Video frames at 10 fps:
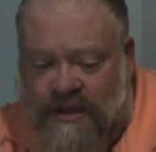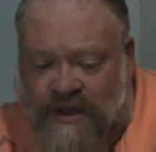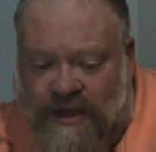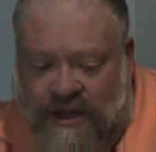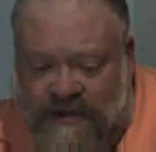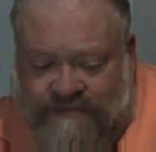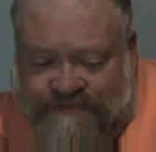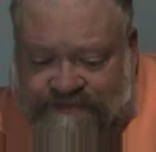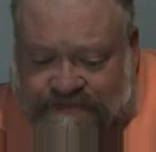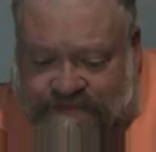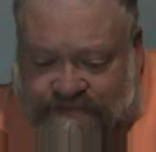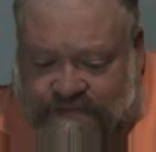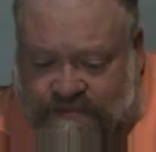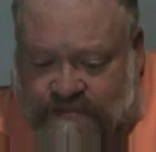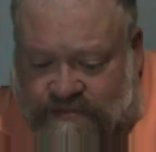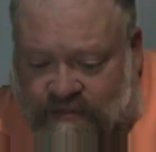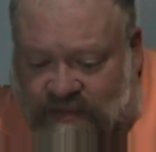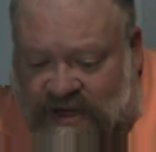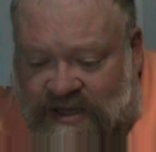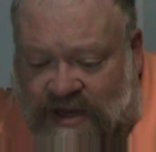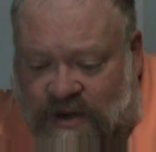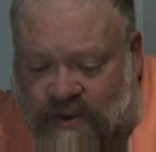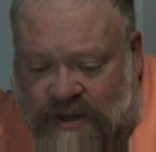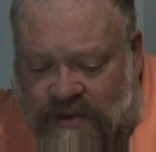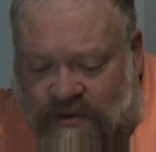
Um, here we,